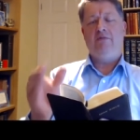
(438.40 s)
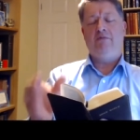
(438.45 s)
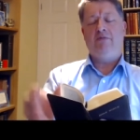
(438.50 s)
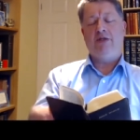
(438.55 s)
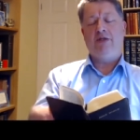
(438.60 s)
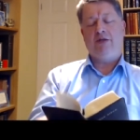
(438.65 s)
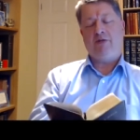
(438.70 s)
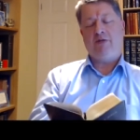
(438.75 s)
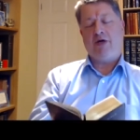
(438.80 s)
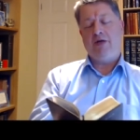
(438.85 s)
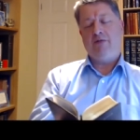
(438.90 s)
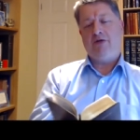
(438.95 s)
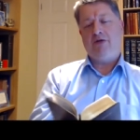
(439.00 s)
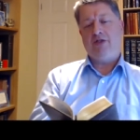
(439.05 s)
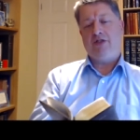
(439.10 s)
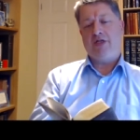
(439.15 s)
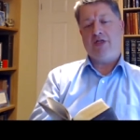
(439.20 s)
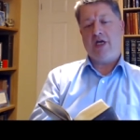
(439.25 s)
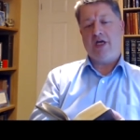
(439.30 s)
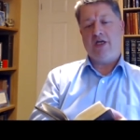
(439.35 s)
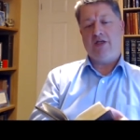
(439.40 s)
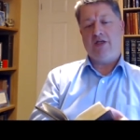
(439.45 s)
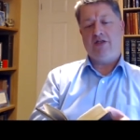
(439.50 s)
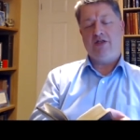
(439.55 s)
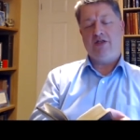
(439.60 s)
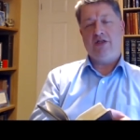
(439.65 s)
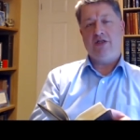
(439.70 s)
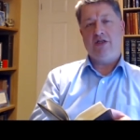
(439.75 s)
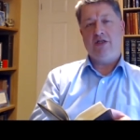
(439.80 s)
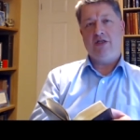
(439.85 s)
But the Bible
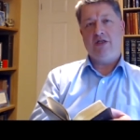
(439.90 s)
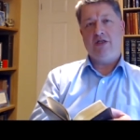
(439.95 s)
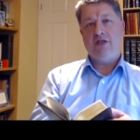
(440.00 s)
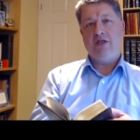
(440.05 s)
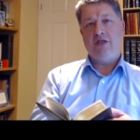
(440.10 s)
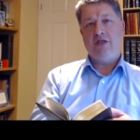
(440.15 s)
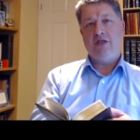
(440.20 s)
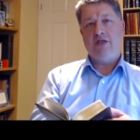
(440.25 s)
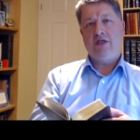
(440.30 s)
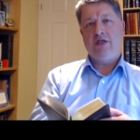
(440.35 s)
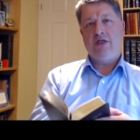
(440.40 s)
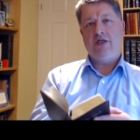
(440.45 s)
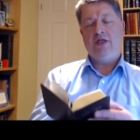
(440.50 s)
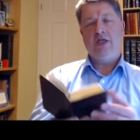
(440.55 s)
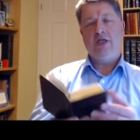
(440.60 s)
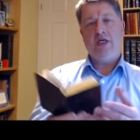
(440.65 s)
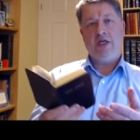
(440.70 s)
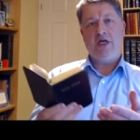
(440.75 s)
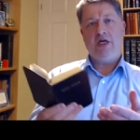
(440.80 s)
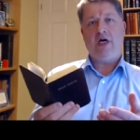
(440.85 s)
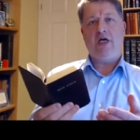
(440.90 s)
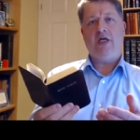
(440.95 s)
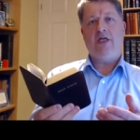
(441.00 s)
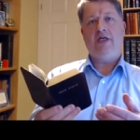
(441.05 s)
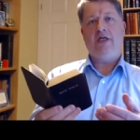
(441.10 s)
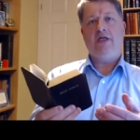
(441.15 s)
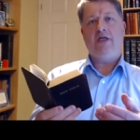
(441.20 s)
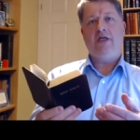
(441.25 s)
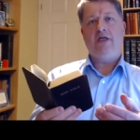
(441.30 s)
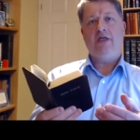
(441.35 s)
says he died.
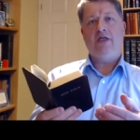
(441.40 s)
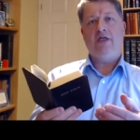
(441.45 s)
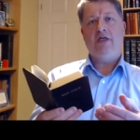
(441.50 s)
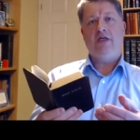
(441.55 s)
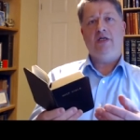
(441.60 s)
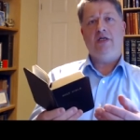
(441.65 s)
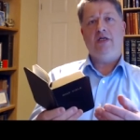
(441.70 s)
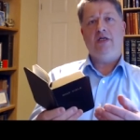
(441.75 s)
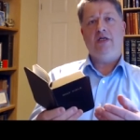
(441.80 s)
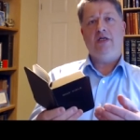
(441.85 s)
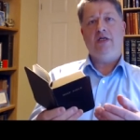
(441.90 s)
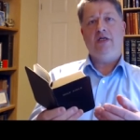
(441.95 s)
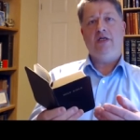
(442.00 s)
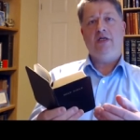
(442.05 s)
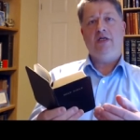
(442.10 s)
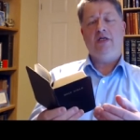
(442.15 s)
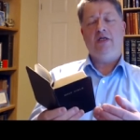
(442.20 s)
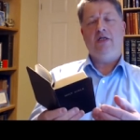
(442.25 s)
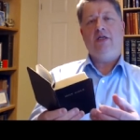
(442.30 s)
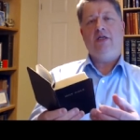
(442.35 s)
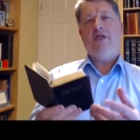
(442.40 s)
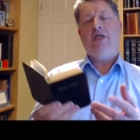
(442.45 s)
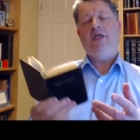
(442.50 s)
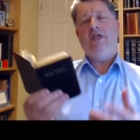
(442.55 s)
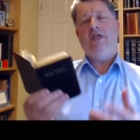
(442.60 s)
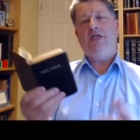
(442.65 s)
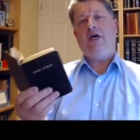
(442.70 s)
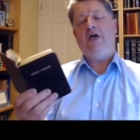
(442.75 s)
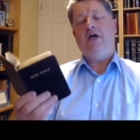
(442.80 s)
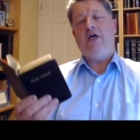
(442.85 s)
He
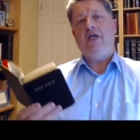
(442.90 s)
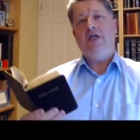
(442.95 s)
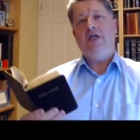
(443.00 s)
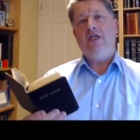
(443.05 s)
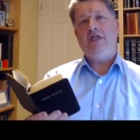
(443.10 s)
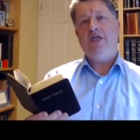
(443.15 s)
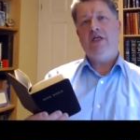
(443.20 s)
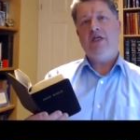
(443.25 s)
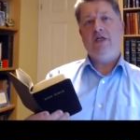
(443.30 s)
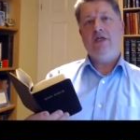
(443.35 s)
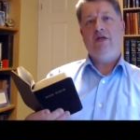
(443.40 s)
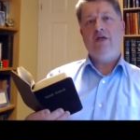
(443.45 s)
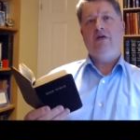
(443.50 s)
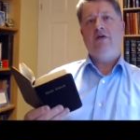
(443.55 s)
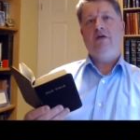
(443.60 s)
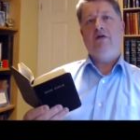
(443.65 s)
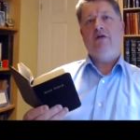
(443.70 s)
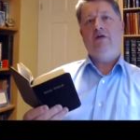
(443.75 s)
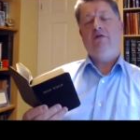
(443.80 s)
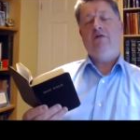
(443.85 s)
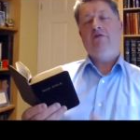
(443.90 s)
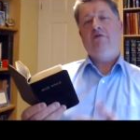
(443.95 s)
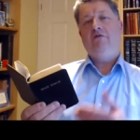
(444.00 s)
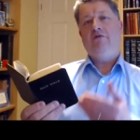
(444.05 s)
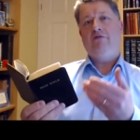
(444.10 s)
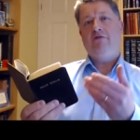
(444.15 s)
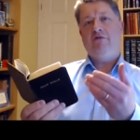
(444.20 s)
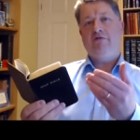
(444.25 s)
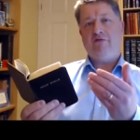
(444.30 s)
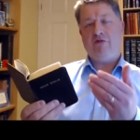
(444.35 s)
died
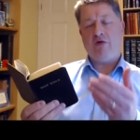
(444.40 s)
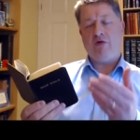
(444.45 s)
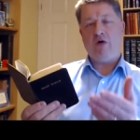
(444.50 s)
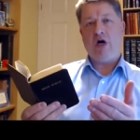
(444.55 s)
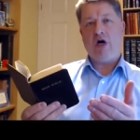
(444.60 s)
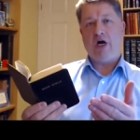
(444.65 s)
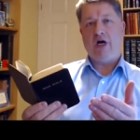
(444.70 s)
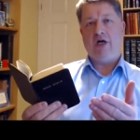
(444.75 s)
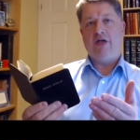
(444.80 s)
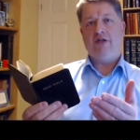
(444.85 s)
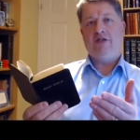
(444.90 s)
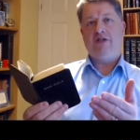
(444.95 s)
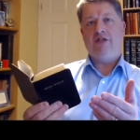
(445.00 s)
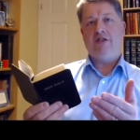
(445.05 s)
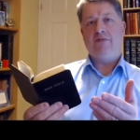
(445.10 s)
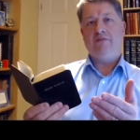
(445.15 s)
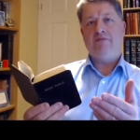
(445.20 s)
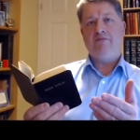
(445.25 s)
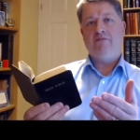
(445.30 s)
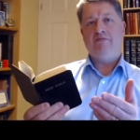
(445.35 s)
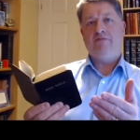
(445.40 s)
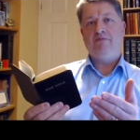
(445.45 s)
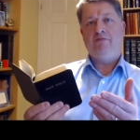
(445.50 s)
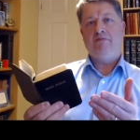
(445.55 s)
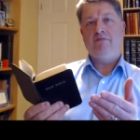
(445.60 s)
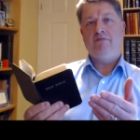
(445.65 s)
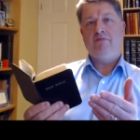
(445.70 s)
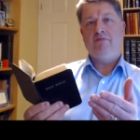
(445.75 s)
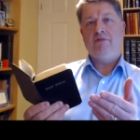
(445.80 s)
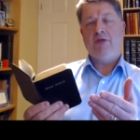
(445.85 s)
for us.
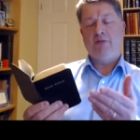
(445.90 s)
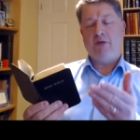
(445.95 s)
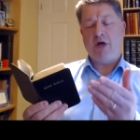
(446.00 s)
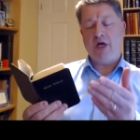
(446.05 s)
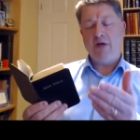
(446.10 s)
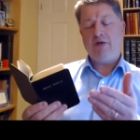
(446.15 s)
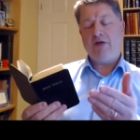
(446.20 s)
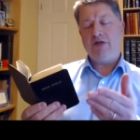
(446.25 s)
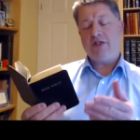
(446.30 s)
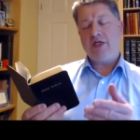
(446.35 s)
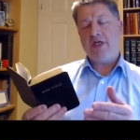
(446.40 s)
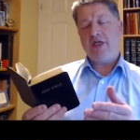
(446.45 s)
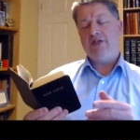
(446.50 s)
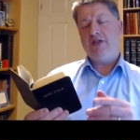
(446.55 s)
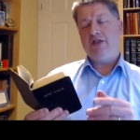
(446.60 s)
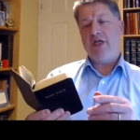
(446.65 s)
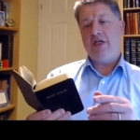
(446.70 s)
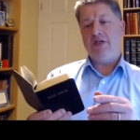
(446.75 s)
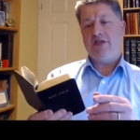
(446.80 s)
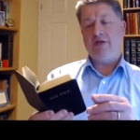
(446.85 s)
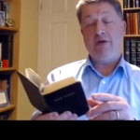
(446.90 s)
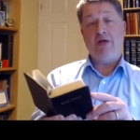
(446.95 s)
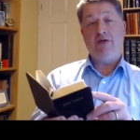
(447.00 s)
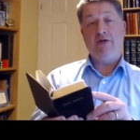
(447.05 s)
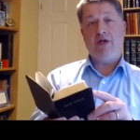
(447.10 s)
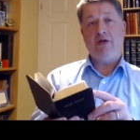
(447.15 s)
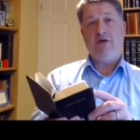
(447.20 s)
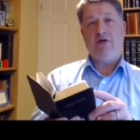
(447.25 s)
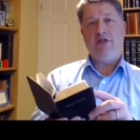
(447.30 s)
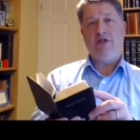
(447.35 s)
The Bible says this about
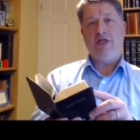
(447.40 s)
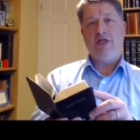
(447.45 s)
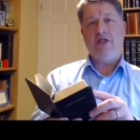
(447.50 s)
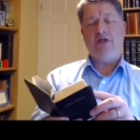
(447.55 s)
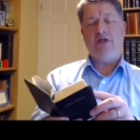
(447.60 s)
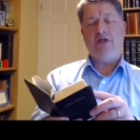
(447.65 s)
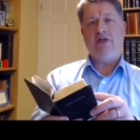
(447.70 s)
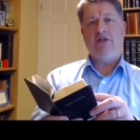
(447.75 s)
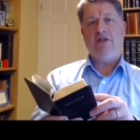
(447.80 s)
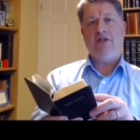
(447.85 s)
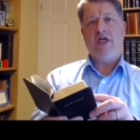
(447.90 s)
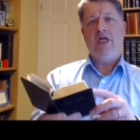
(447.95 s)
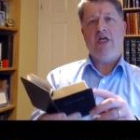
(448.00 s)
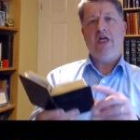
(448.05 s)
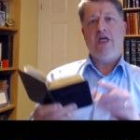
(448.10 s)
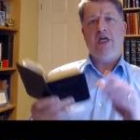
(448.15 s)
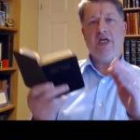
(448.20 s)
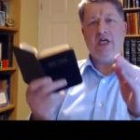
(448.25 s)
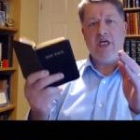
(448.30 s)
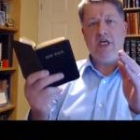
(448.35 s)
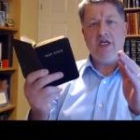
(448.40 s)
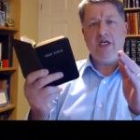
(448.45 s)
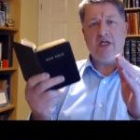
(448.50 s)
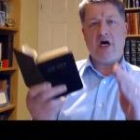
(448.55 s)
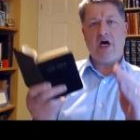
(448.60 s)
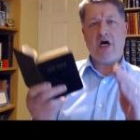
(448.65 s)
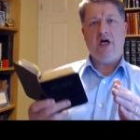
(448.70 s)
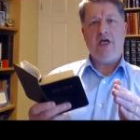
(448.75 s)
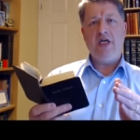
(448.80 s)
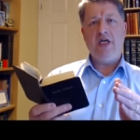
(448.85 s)
the Lord Jesus He
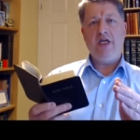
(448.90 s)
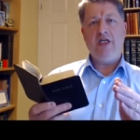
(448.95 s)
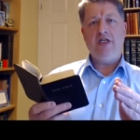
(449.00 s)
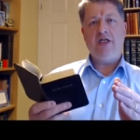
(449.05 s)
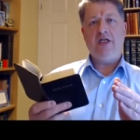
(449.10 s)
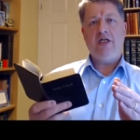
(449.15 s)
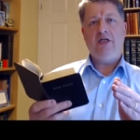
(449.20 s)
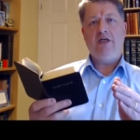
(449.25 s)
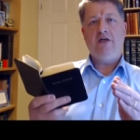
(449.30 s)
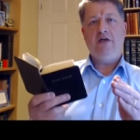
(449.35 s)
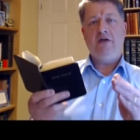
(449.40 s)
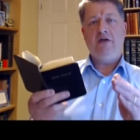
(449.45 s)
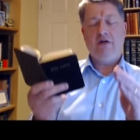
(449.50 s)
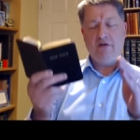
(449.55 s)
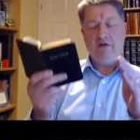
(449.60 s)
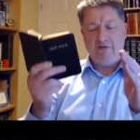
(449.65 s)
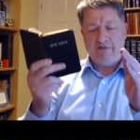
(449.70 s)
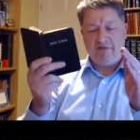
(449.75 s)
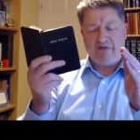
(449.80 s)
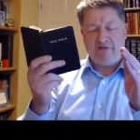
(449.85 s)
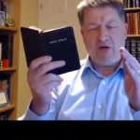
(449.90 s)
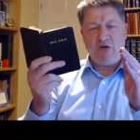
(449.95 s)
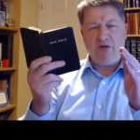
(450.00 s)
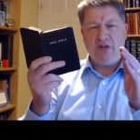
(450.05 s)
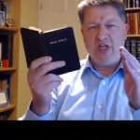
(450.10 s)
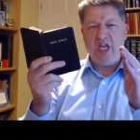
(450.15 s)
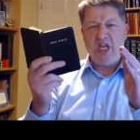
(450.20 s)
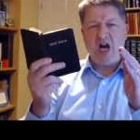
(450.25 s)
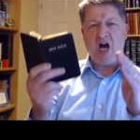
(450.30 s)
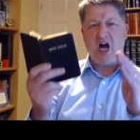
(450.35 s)
died for
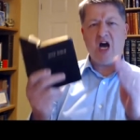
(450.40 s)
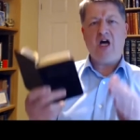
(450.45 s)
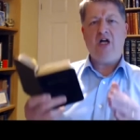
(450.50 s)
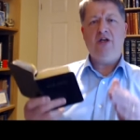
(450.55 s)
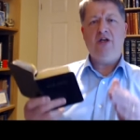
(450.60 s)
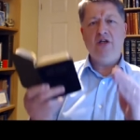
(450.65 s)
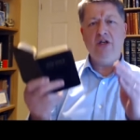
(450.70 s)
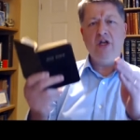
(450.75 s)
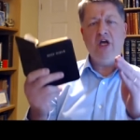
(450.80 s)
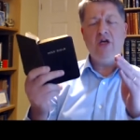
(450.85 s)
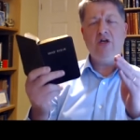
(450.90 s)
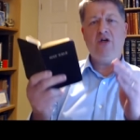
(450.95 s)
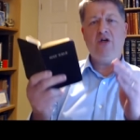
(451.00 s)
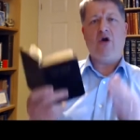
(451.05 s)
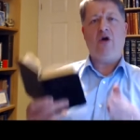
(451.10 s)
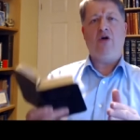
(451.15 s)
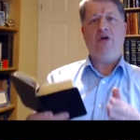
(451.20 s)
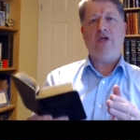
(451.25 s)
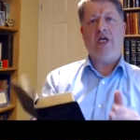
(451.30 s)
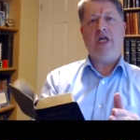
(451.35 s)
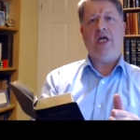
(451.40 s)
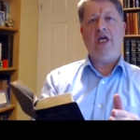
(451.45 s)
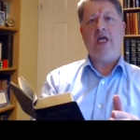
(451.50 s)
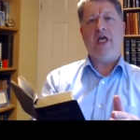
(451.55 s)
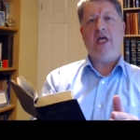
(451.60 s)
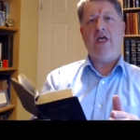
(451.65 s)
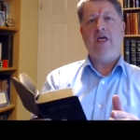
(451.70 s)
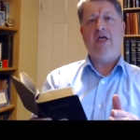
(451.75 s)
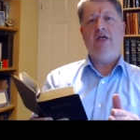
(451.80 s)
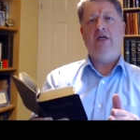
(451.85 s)
the ungodly,